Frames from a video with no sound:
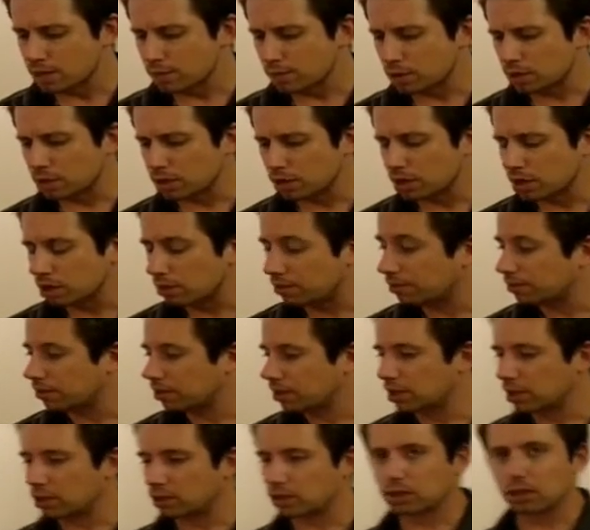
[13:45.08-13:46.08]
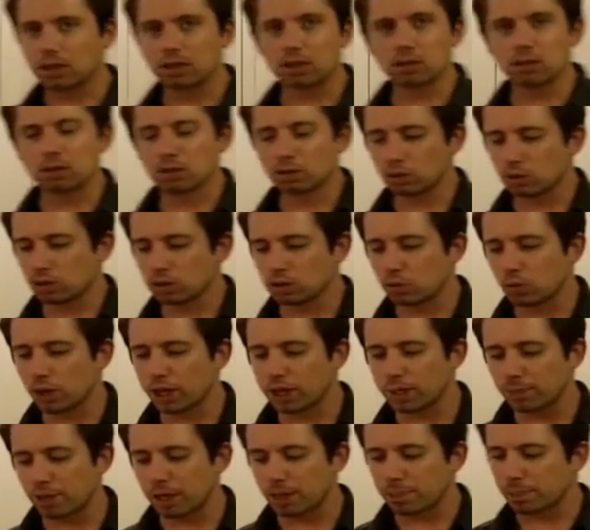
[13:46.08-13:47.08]
Good stuff. Let's
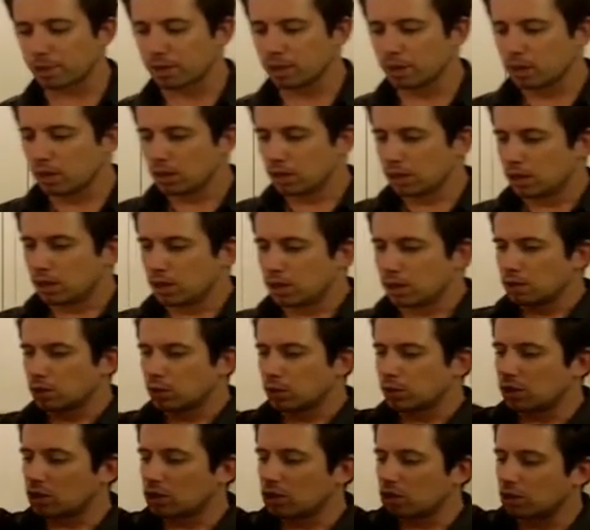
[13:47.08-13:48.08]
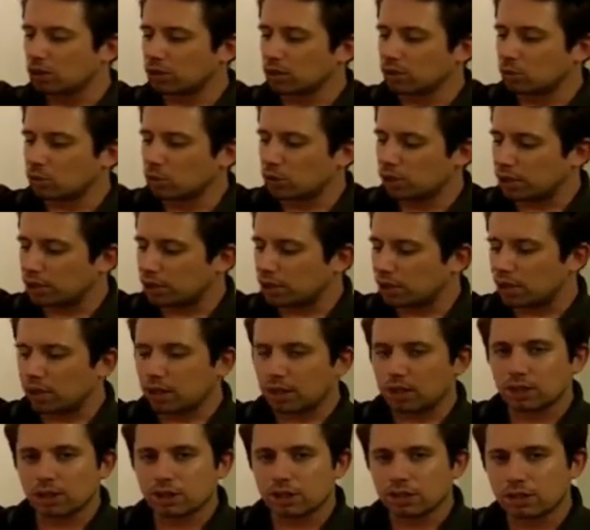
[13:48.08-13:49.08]
rate them up. So we started with
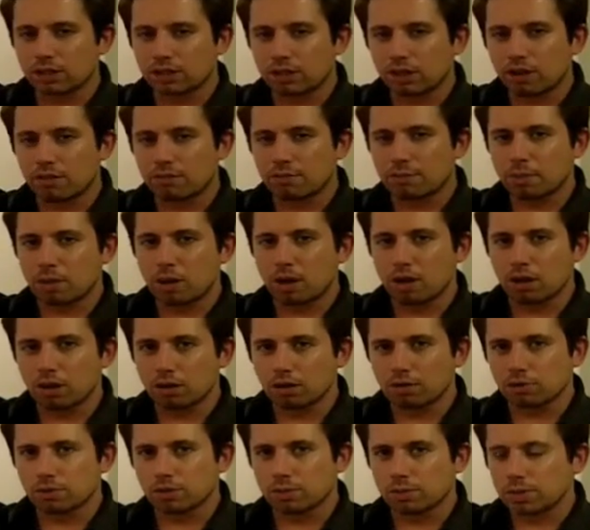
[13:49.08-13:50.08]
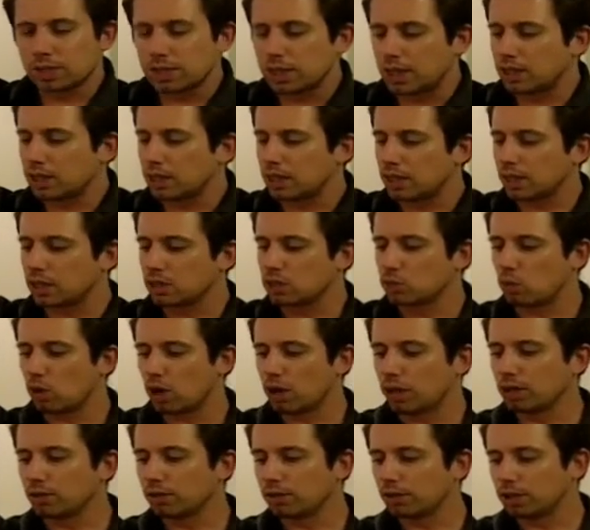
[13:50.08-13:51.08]
a Sauv Blanc from San Ynez
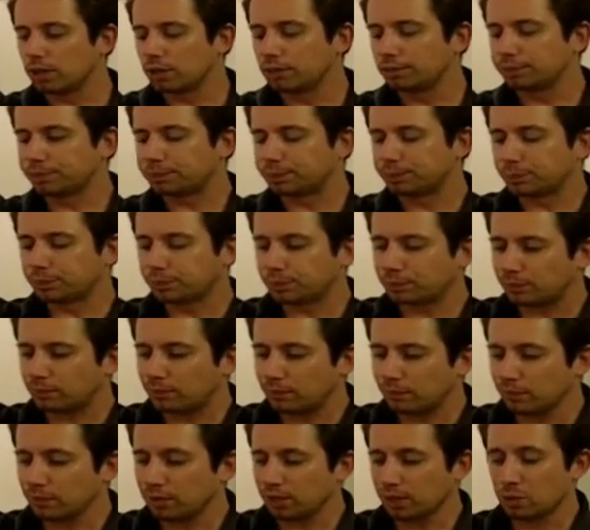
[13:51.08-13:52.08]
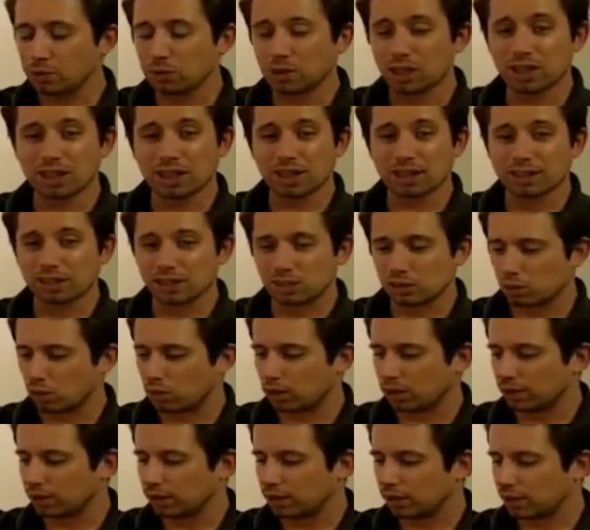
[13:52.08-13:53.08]
Winery. I really like this
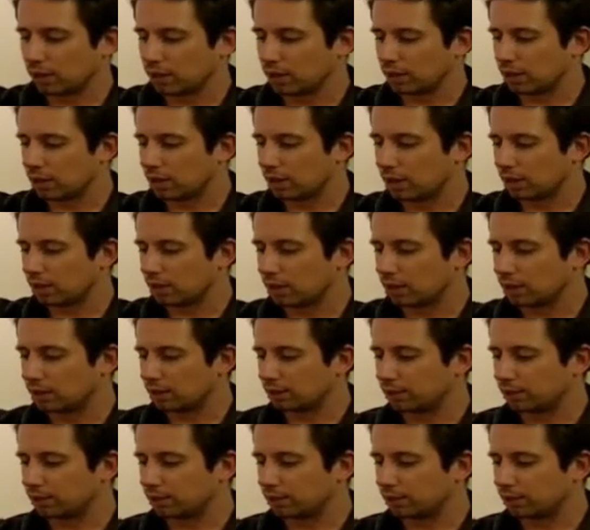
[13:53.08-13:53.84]
wine. I think